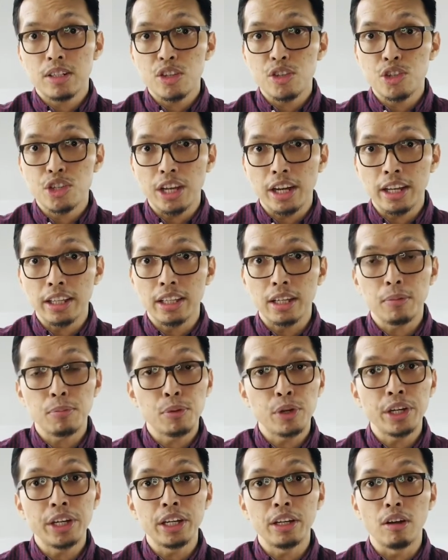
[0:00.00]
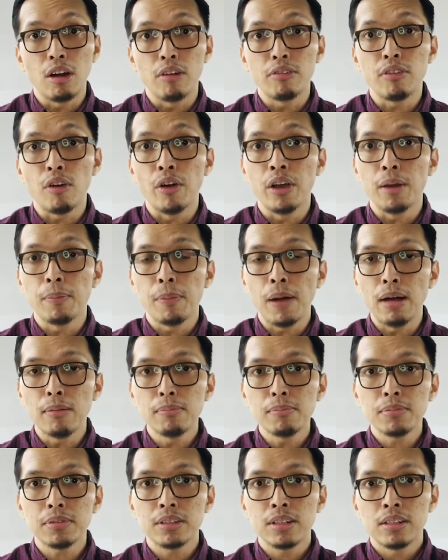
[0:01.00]
genetic breeding of oil
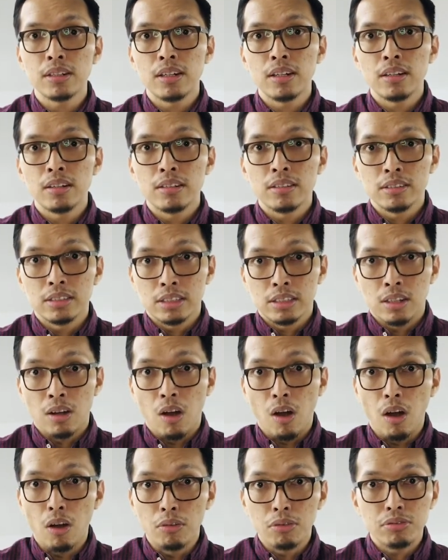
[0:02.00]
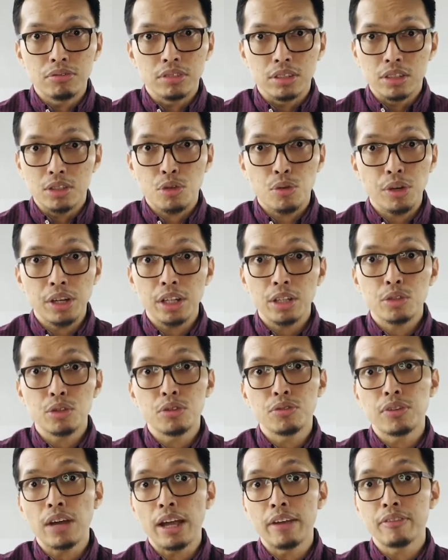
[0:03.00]
palm of 3 to
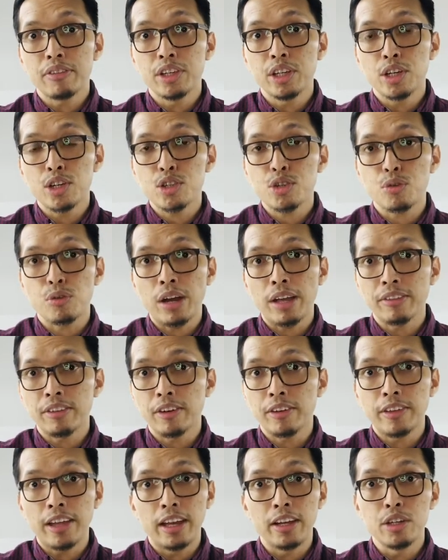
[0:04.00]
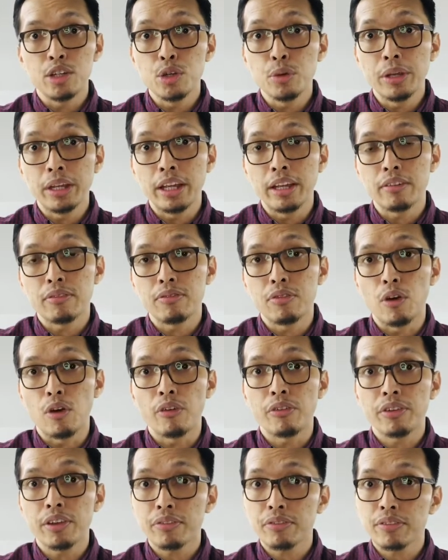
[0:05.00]
5 years rather than doing it for
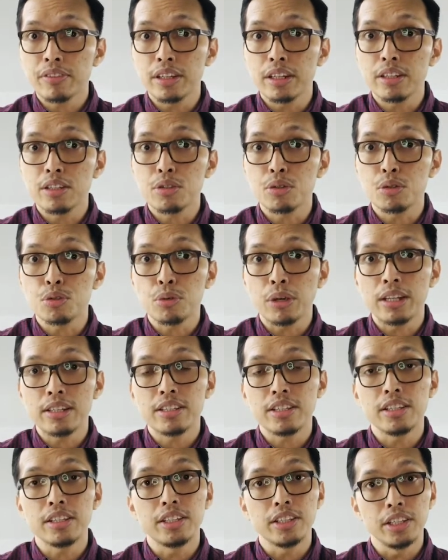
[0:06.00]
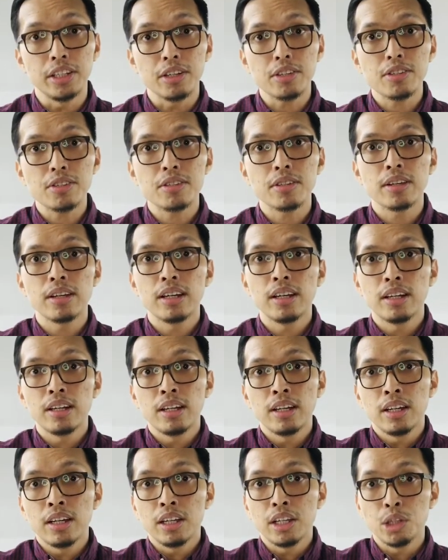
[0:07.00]
15 to 20 years
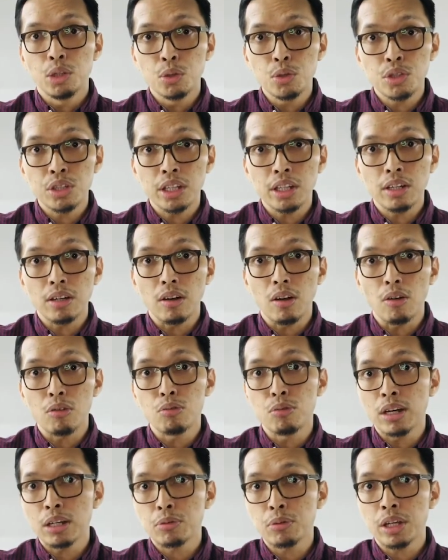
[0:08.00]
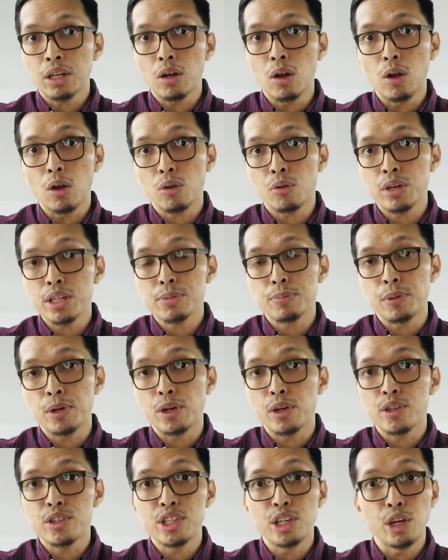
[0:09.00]
using of what we call
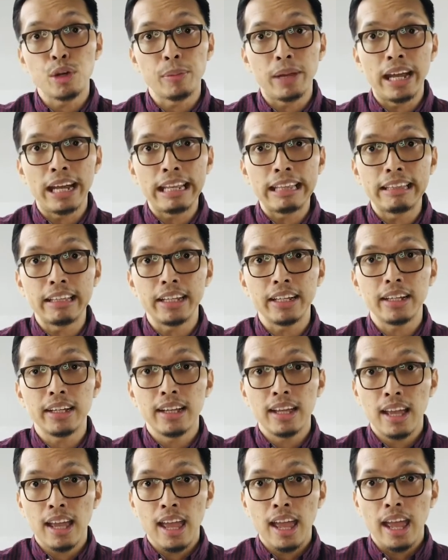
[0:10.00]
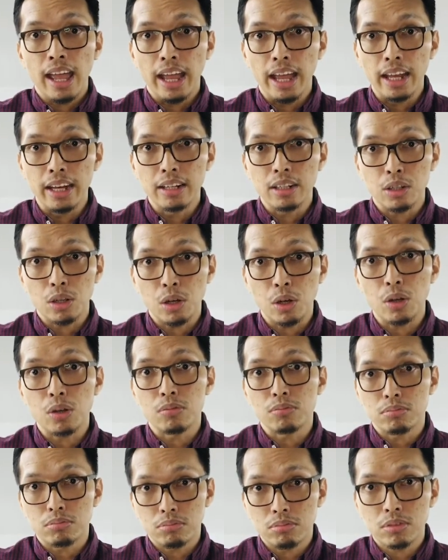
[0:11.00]
CRISPR genome editing and
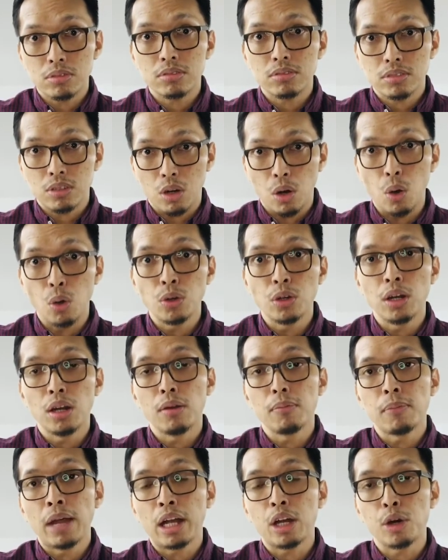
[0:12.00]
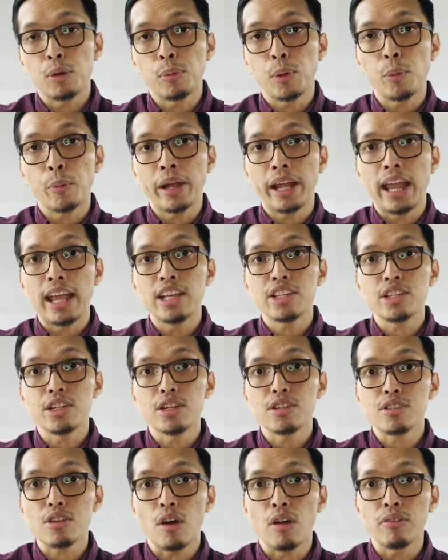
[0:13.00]
clonal
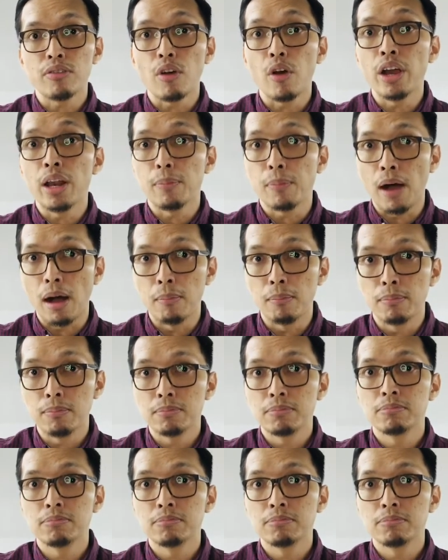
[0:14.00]
micropropagation of oil palm.